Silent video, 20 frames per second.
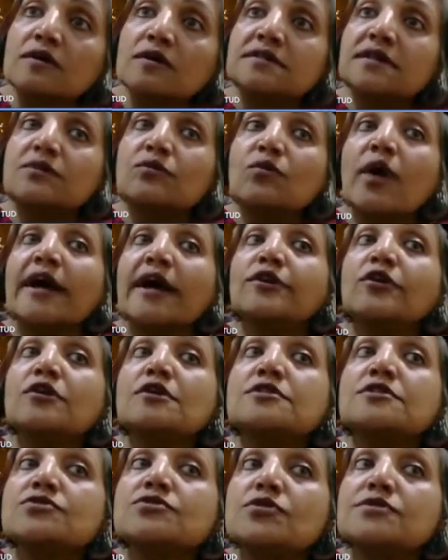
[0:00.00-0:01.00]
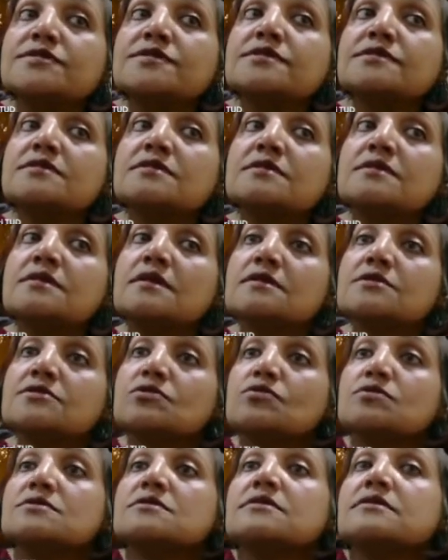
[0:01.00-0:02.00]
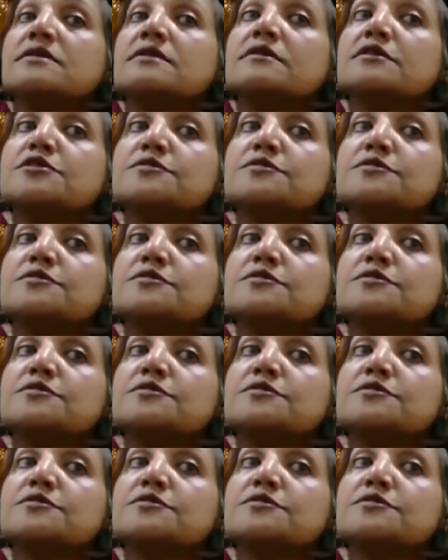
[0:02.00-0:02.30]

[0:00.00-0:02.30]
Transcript: then why not source it in its